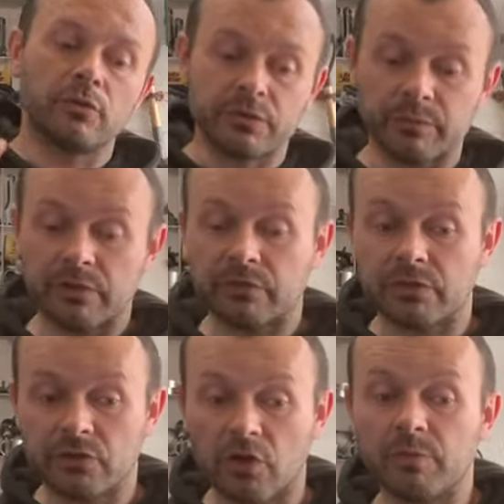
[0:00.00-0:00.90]
but also because the
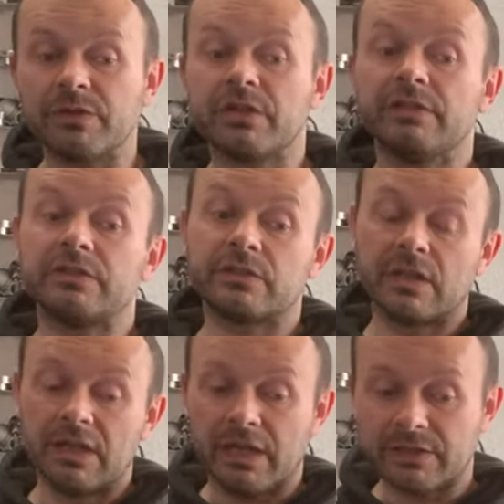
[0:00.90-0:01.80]
geometry is,
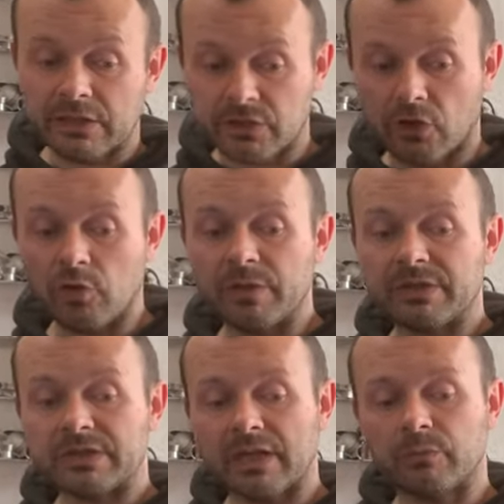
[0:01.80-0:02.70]
and the
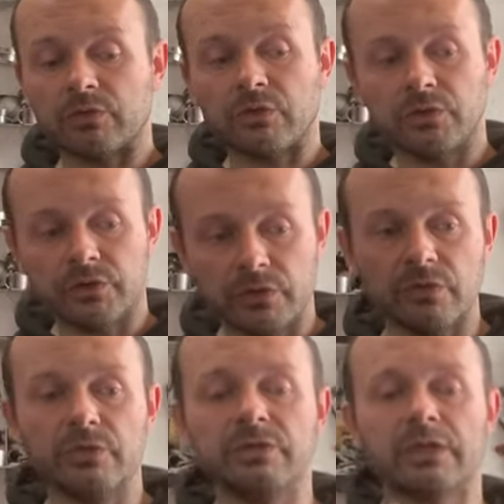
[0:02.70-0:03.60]
geometry is able to
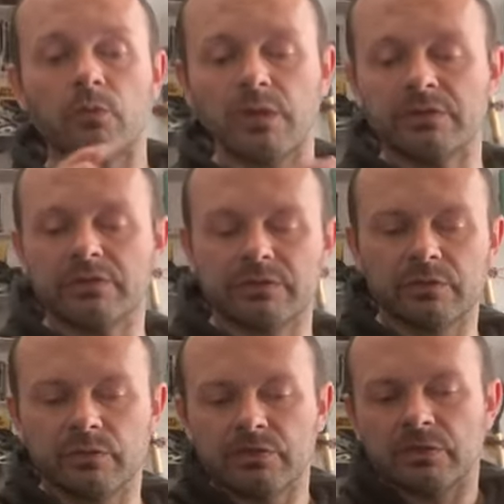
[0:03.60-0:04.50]
use that weight
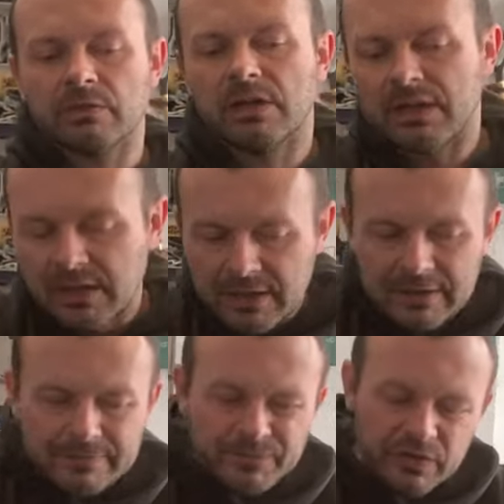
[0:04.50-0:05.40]
distribution.
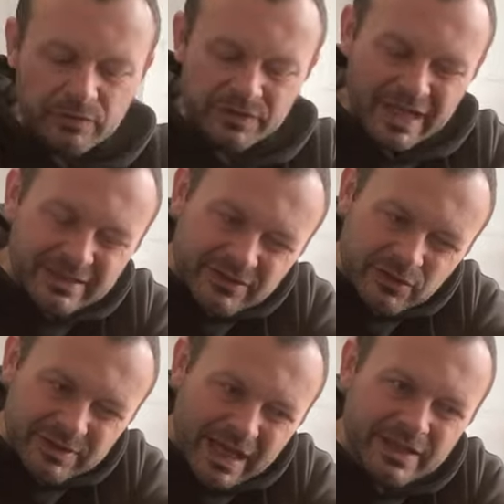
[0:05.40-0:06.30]
so that,
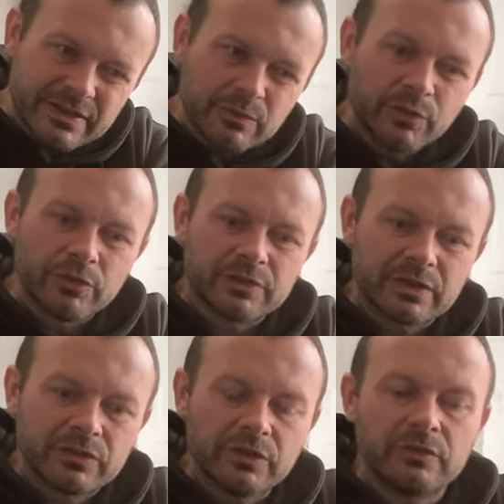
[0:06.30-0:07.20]
so that is
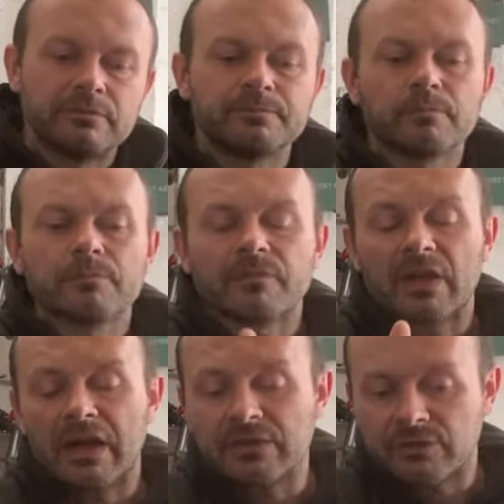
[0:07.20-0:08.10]
important too.
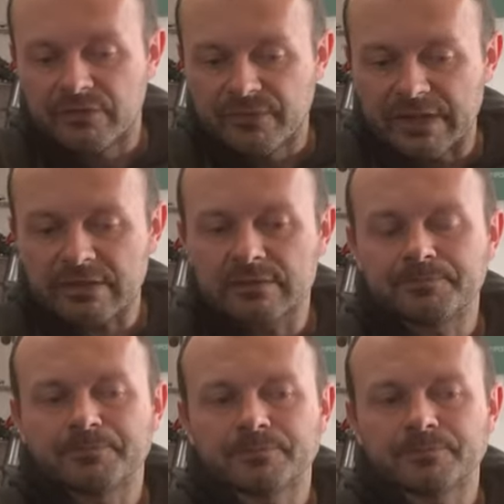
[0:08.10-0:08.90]
Another thing,